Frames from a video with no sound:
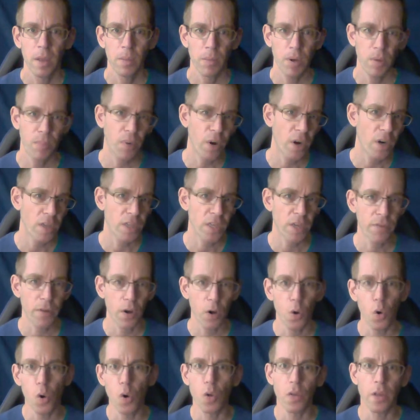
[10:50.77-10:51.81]
but parts of a
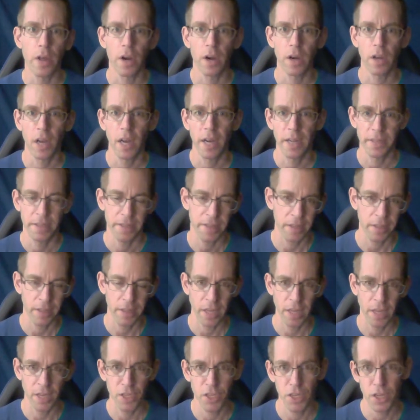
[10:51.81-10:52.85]
whole that are
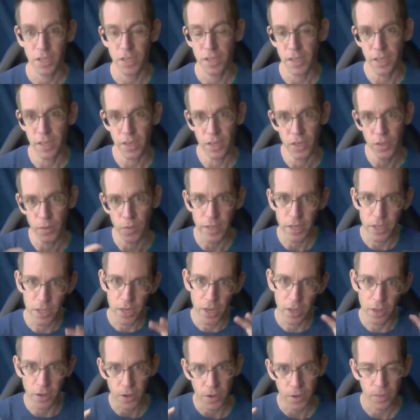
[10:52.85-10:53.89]
constantly adjusting to each
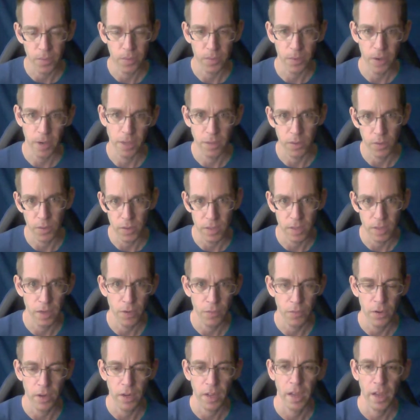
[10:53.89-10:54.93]
other, right? So it's a
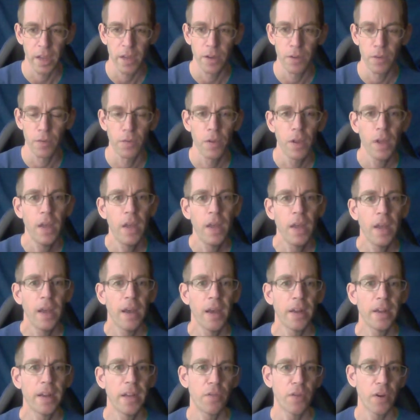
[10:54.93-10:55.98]
different kind of
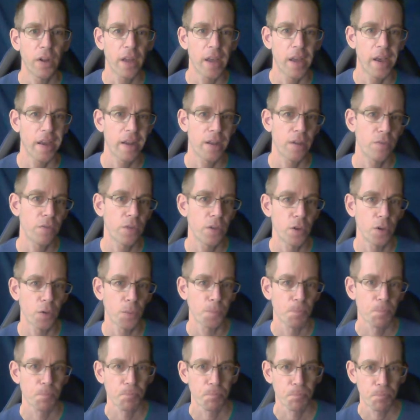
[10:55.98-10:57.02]
a different kind of view
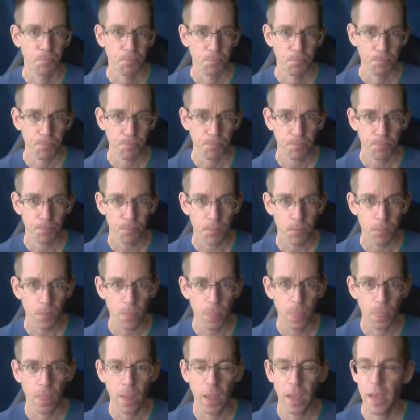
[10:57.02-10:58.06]

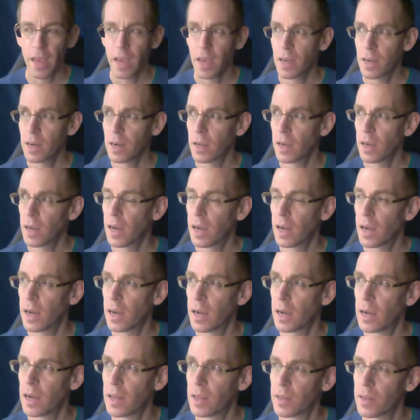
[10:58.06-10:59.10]
and
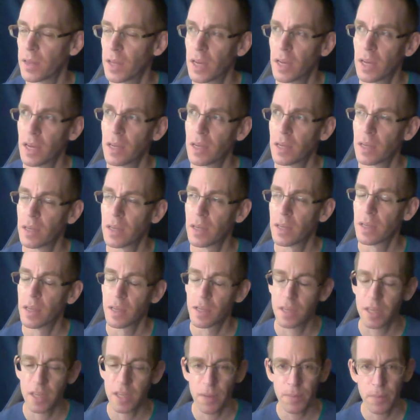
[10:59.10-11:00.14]
uh, the the
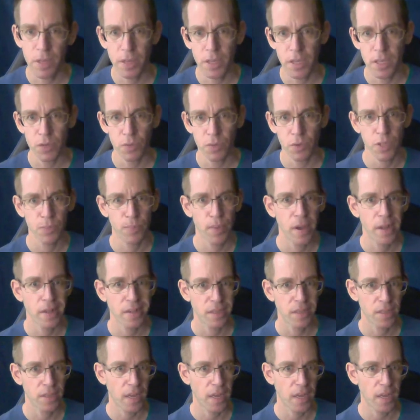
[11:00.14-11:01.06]
stimulus response